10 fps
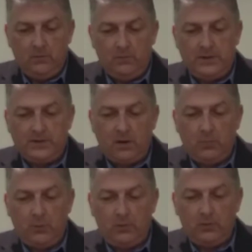For
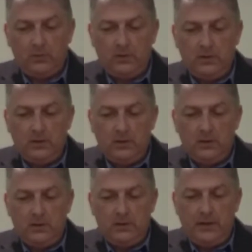example,
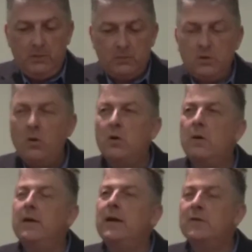he will not
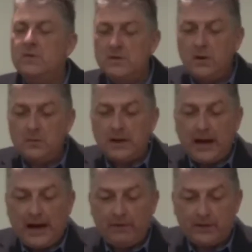go against his own
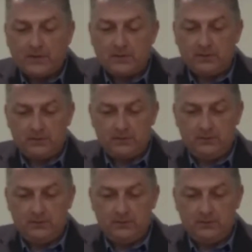character.